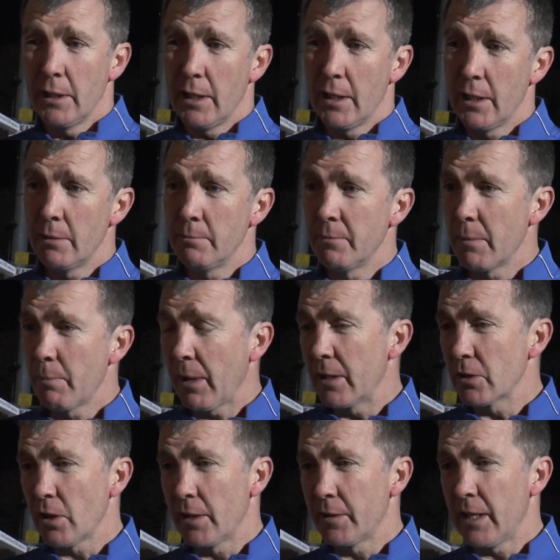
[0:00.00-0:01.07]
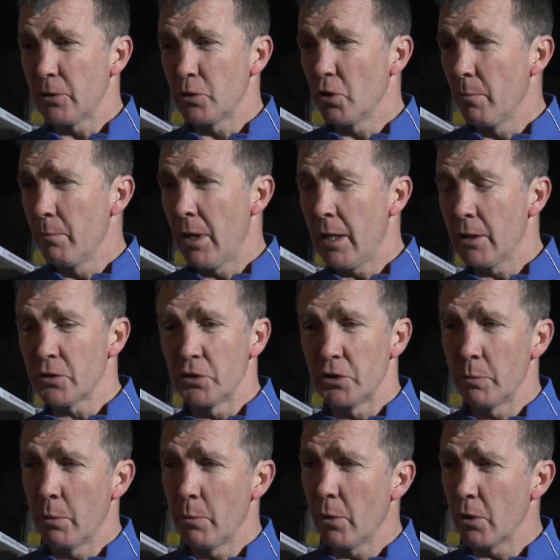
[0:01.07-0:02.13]
and players like that, John Marsden,
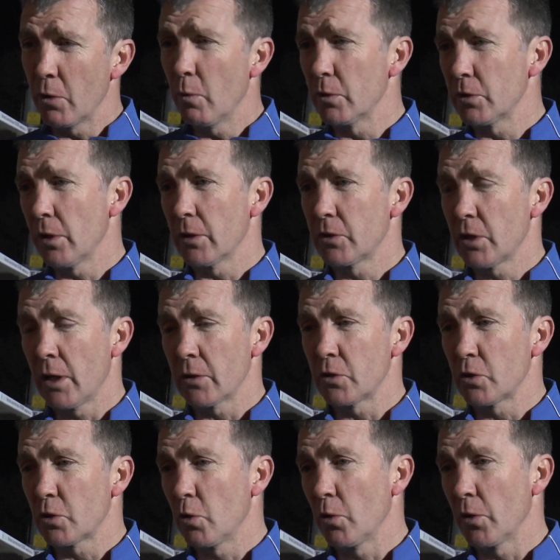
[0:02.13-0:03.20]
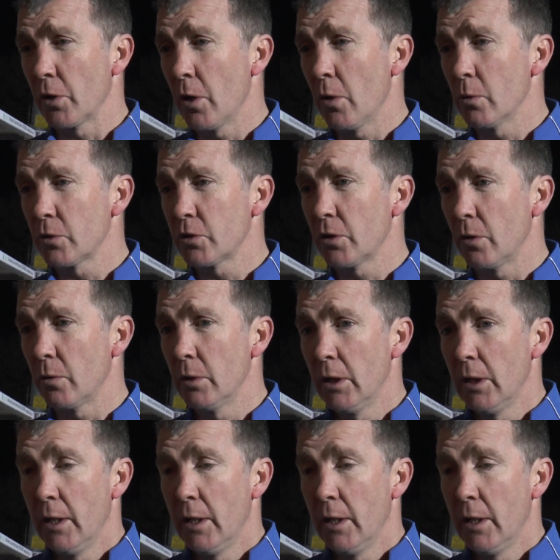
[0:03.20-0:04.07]
Jimmy Boyle, you always got a chance of scoring goals. So